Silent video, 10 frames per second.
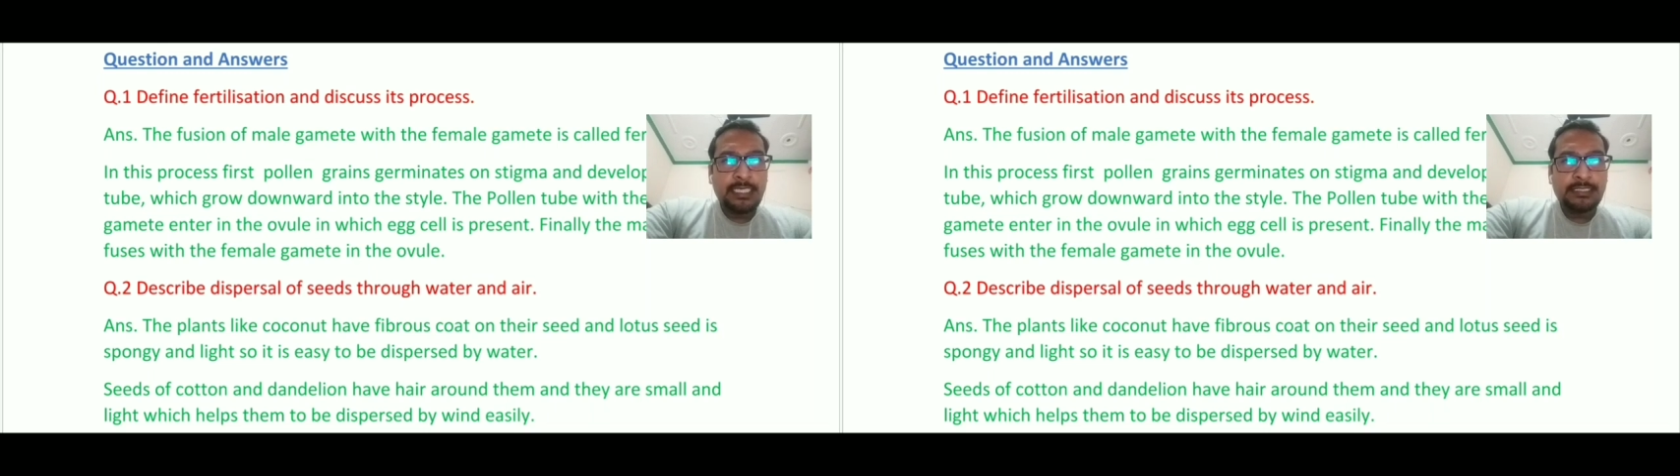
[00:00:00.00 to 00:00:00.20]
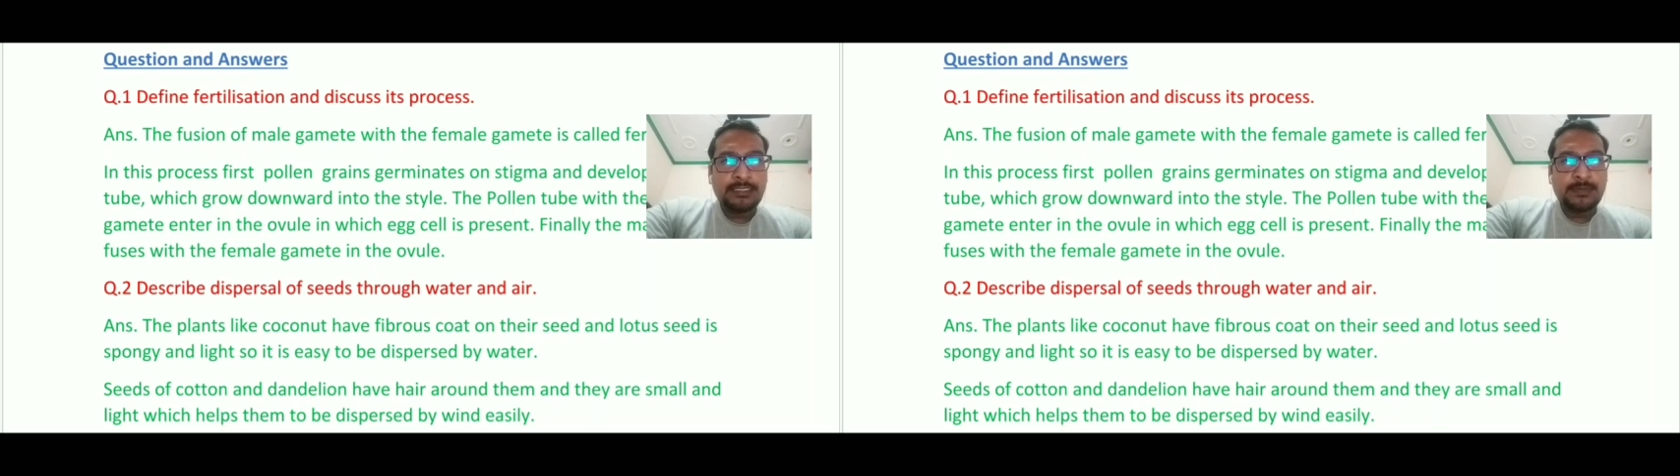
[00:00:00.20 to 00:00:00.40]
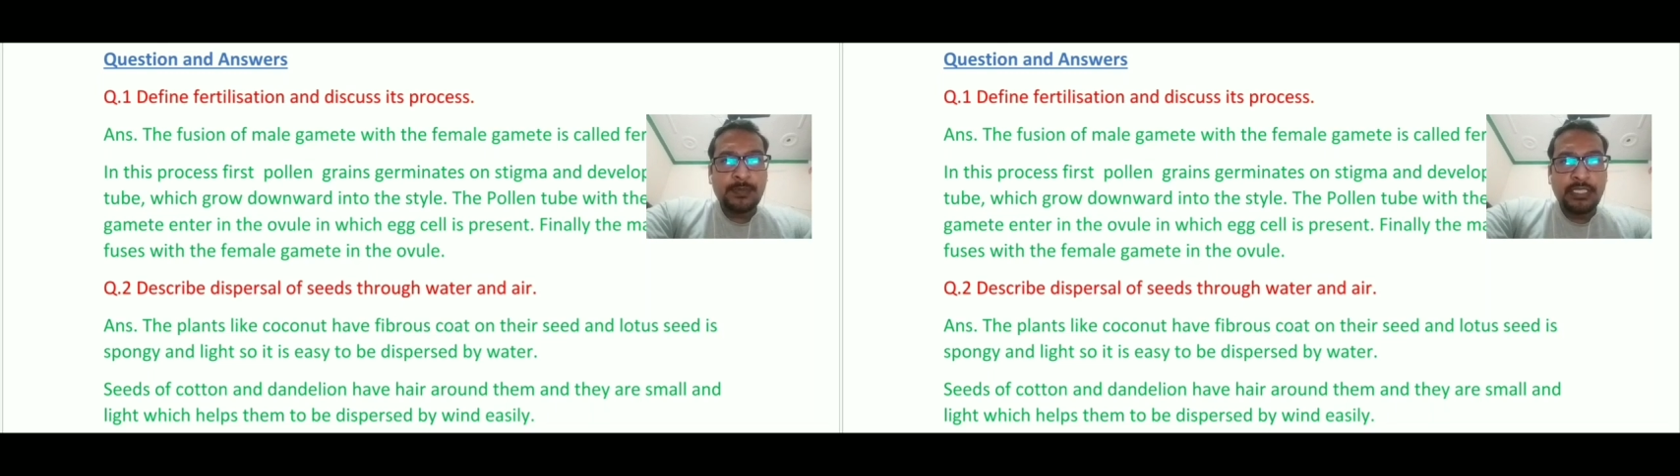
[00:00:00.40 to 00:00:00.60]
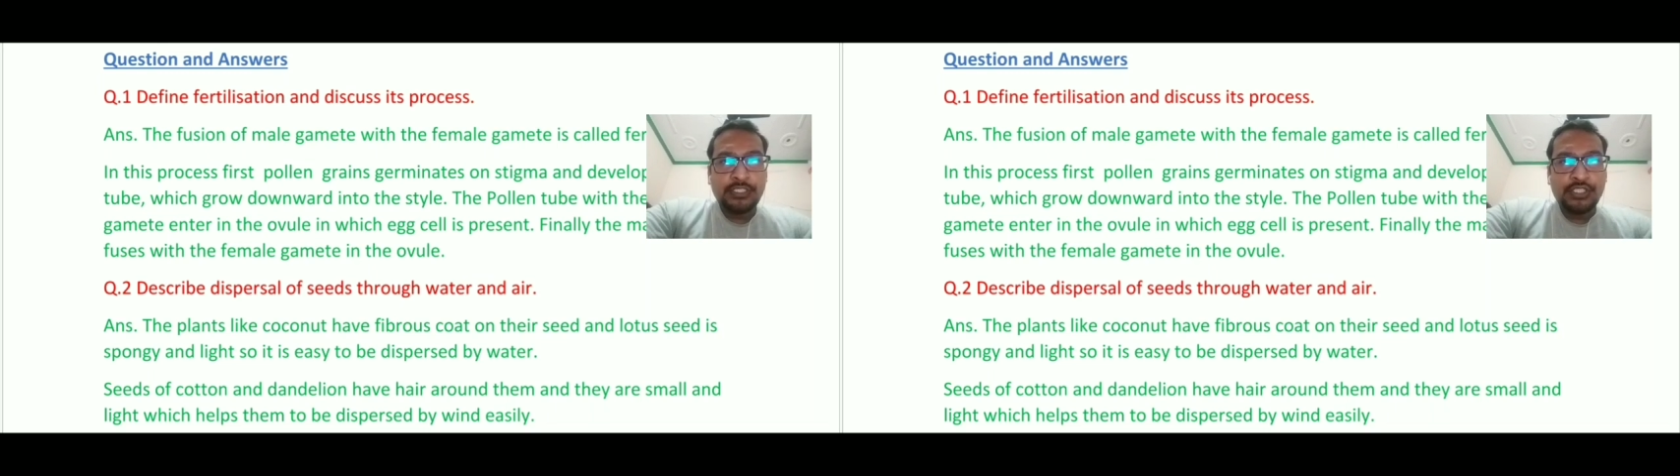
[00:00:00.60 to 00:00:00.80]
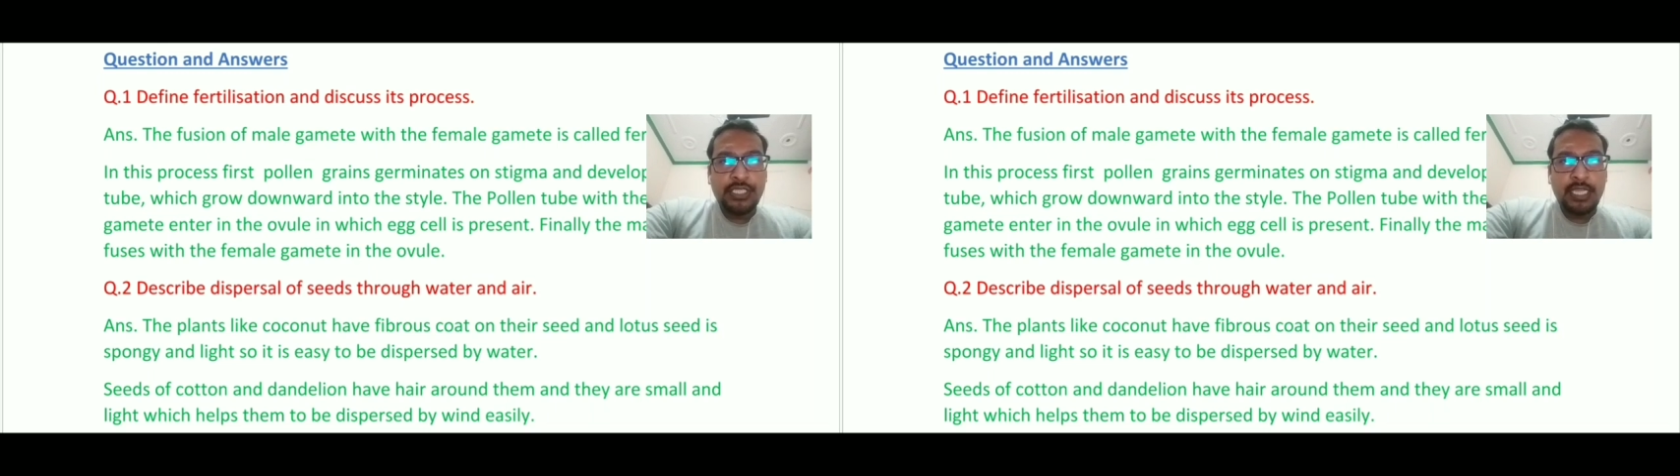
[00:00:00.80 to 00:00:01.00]
is
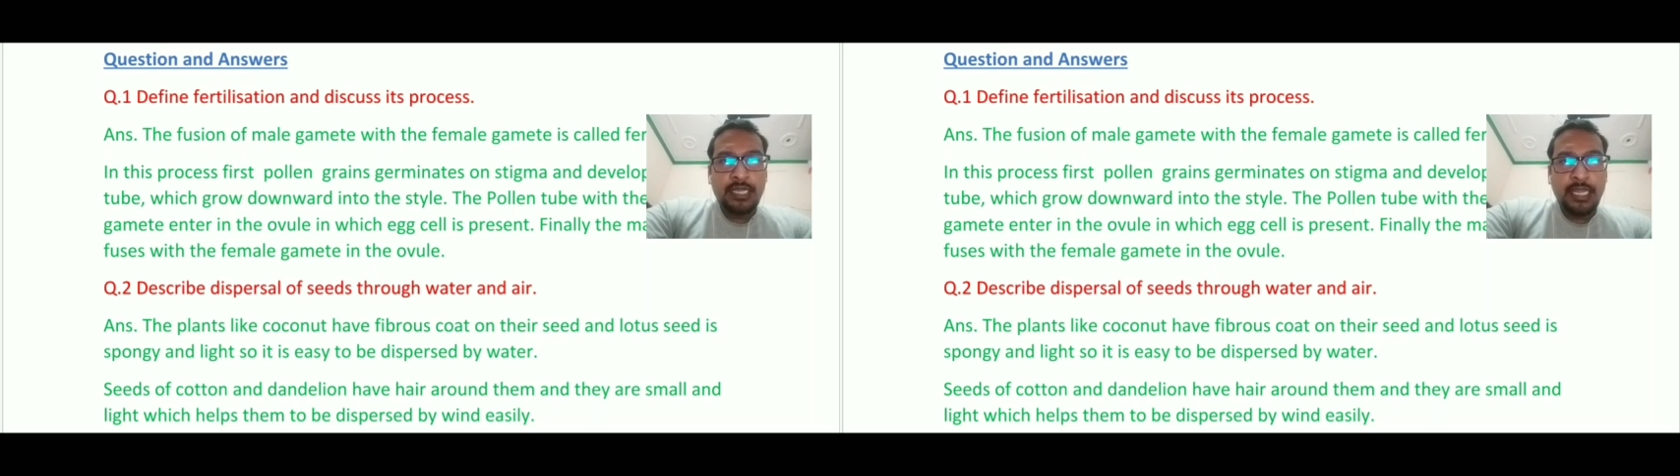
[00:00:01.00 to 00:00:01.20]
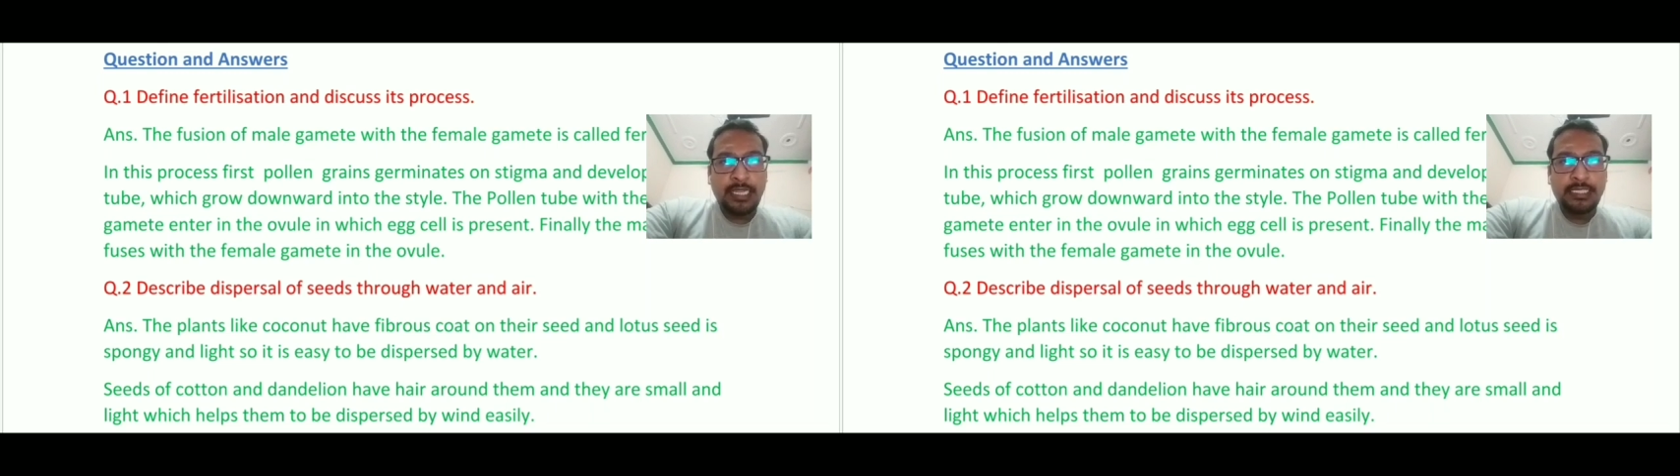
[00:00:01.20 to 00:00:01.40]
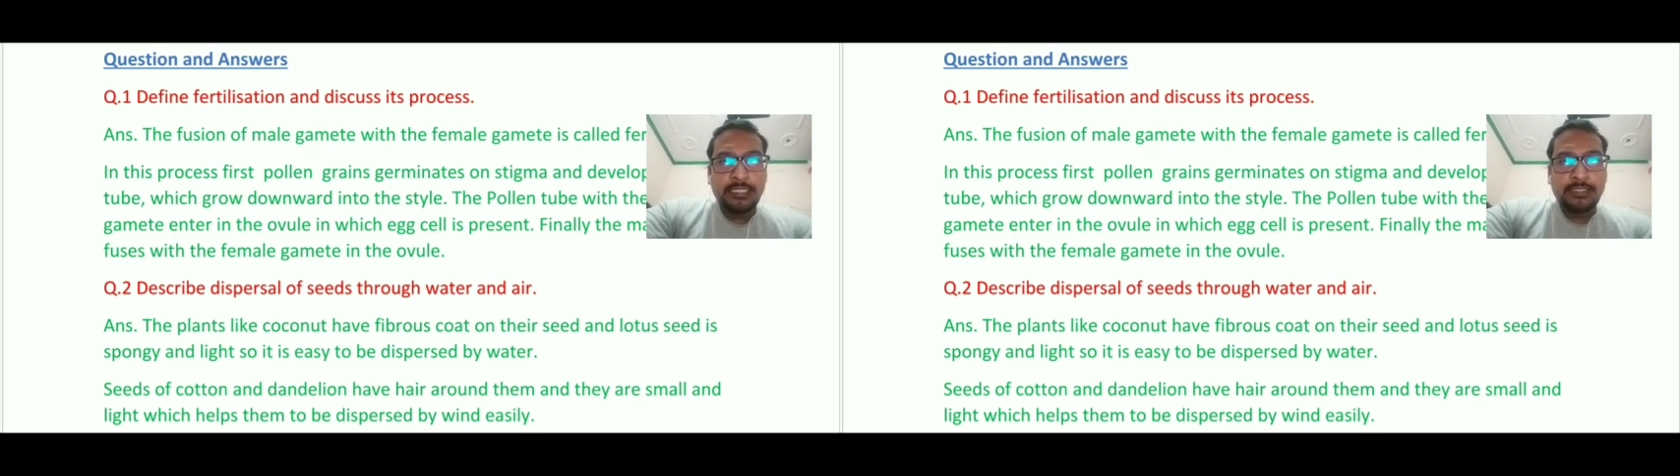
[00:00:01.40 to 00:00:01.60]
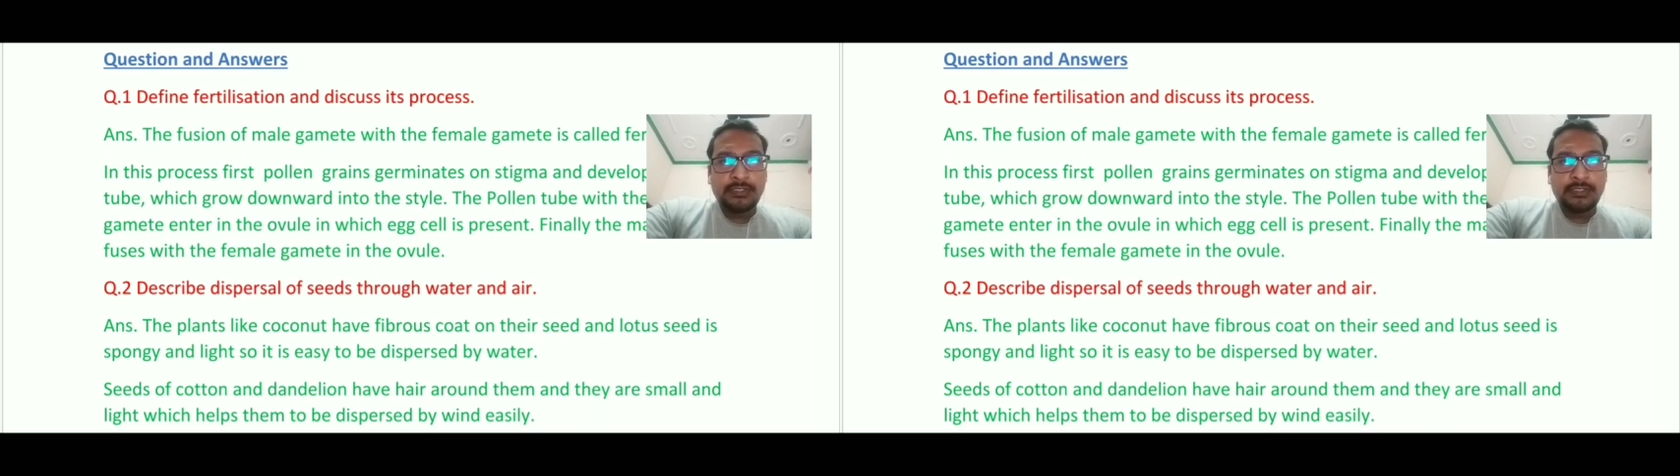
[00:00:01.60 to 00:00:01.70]
spongy and light,